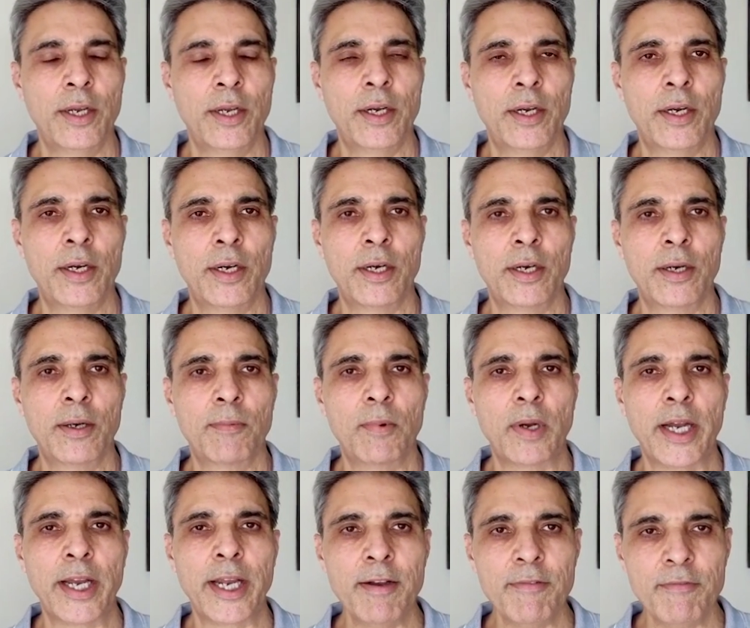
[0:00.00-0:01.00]

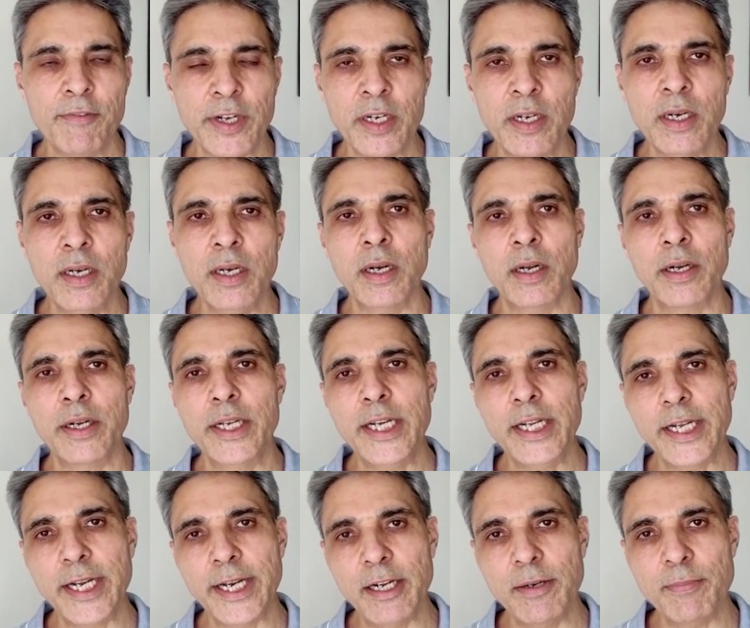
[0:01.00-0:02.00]
I have written a
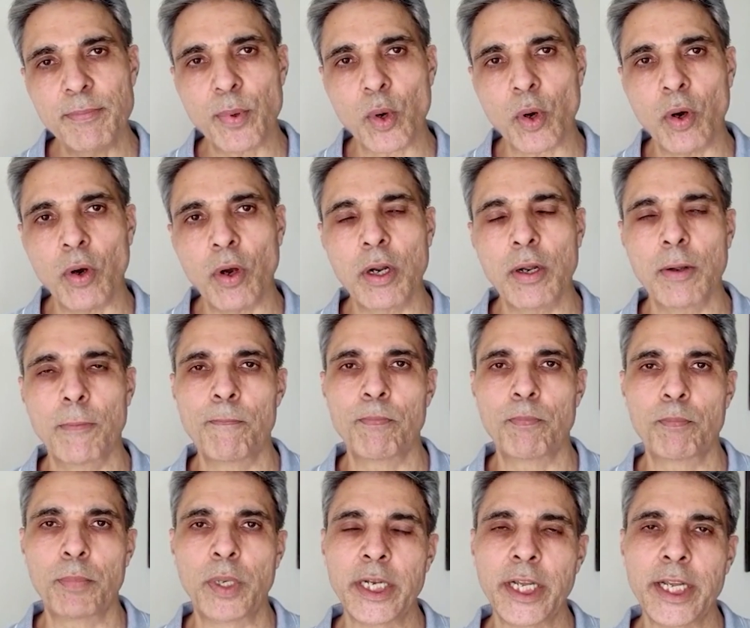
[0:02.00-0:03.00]
detailed blog
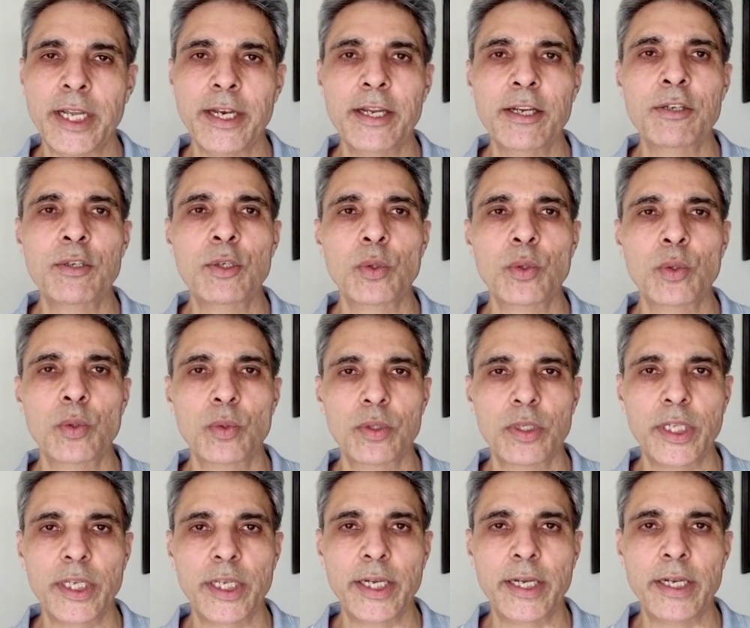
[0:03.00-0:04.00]
pertaining to
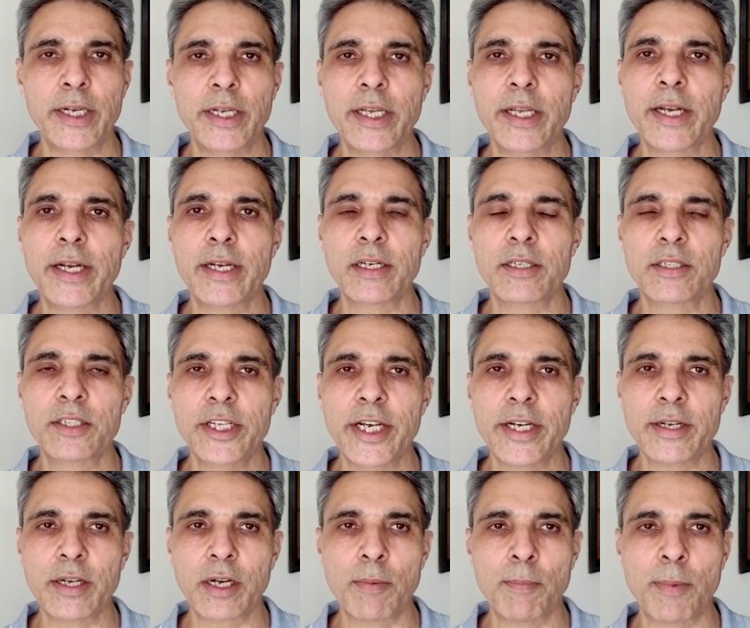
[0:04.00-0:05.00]
the integrated
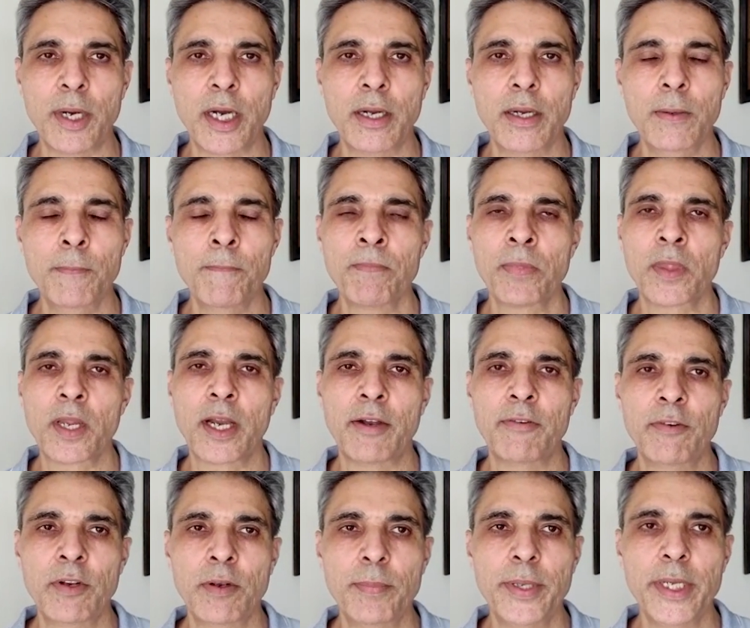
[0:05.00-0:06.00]
theater command. I
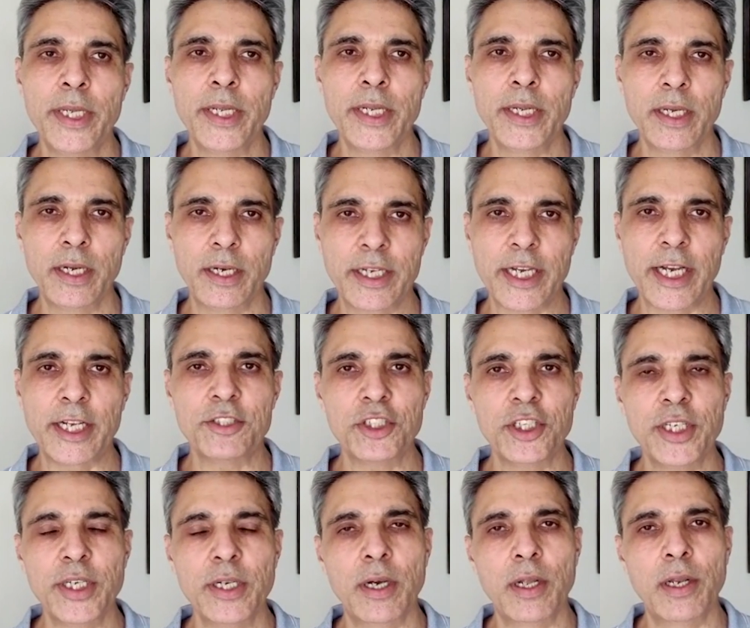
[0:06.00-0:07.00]
will be
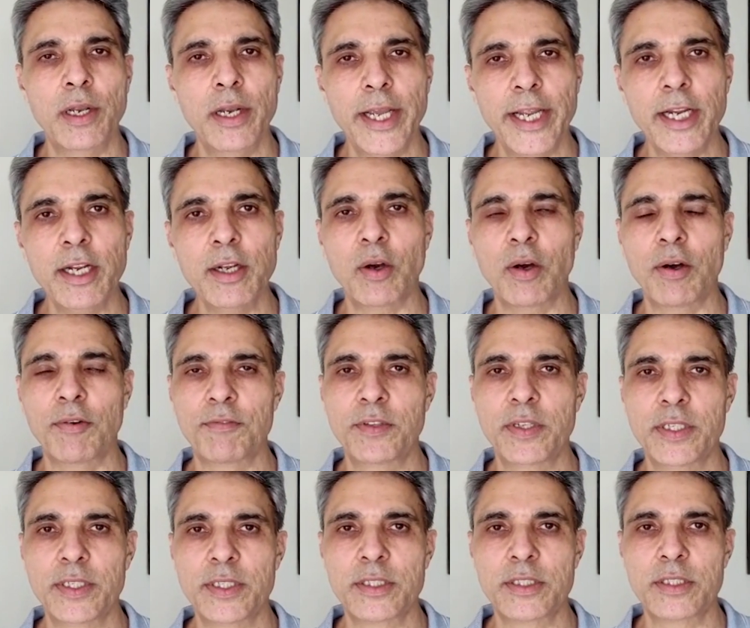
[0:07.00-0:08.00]
attaching a link of
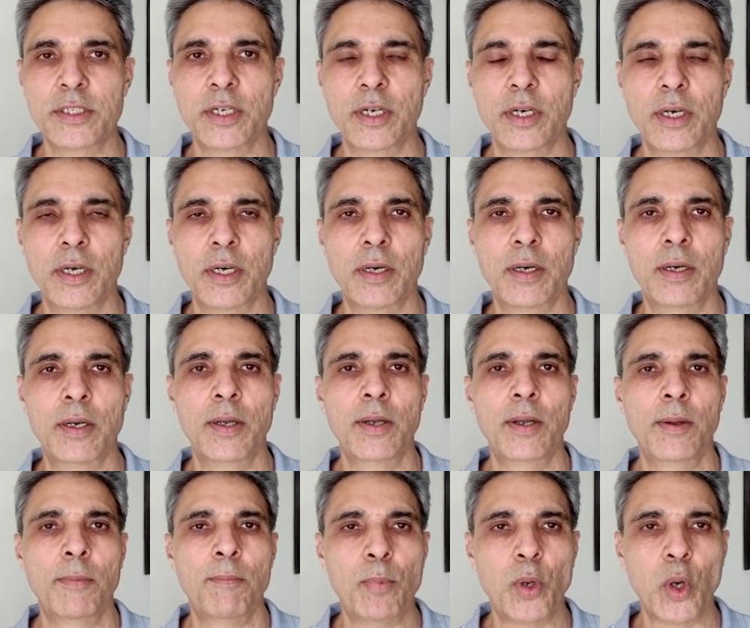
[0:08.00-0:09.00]
this
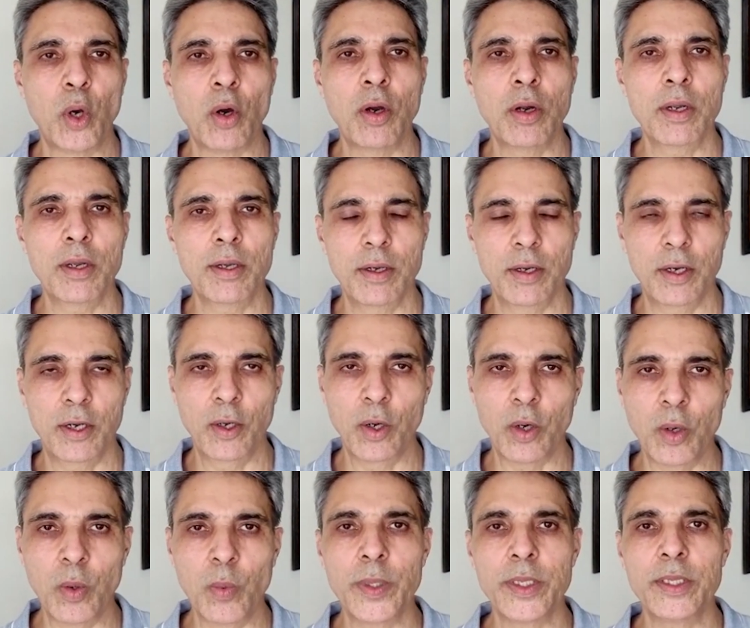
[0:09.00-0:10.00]
blog
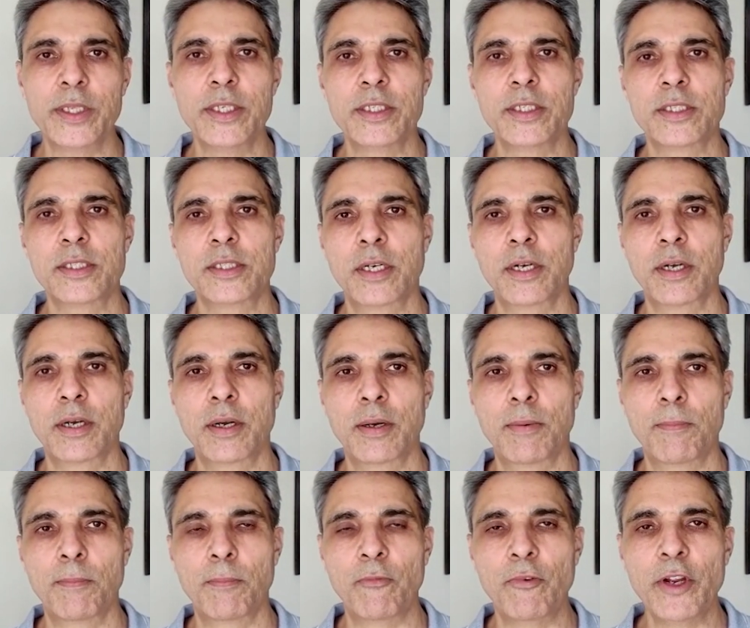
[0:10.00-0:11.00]
along with this
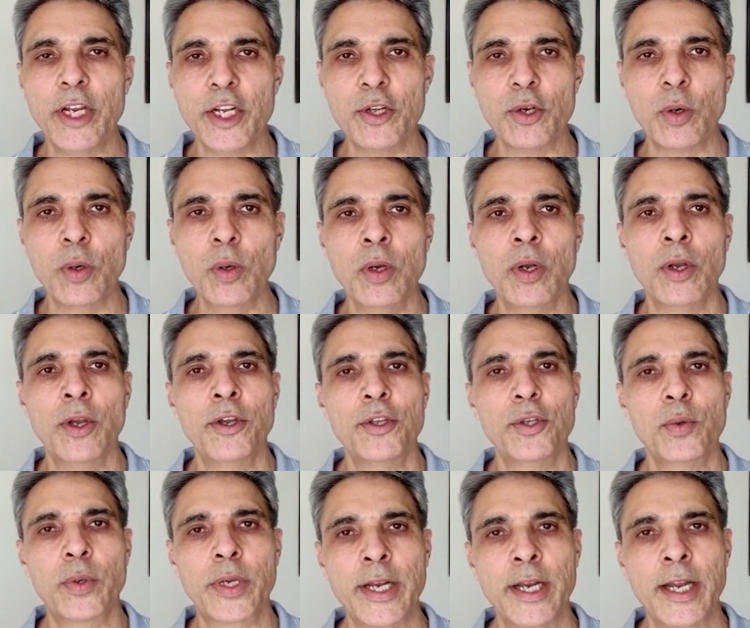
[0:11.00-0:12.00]
video.
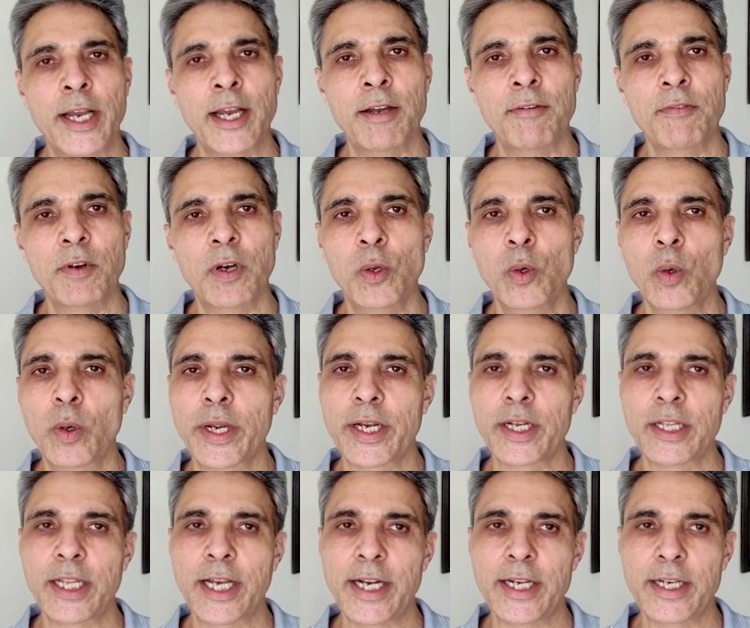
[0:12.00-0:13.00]
You can have a look
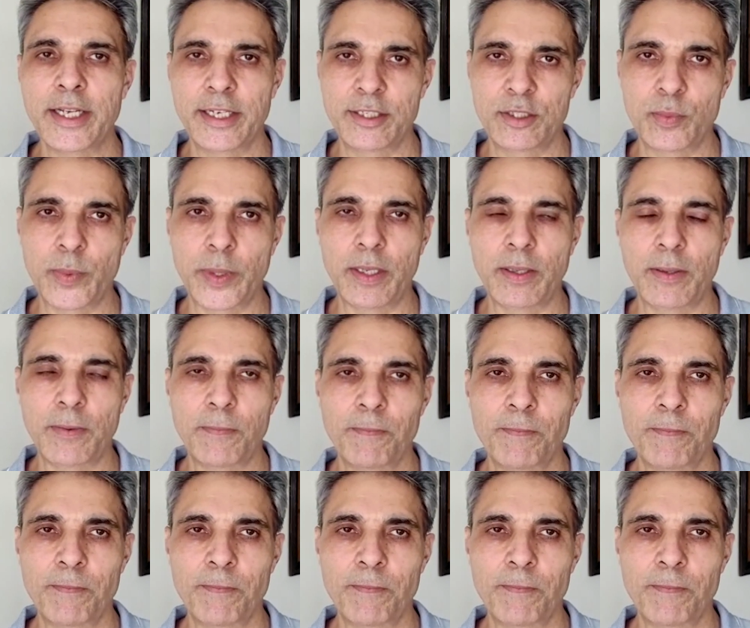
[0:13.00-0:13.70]
at that as well.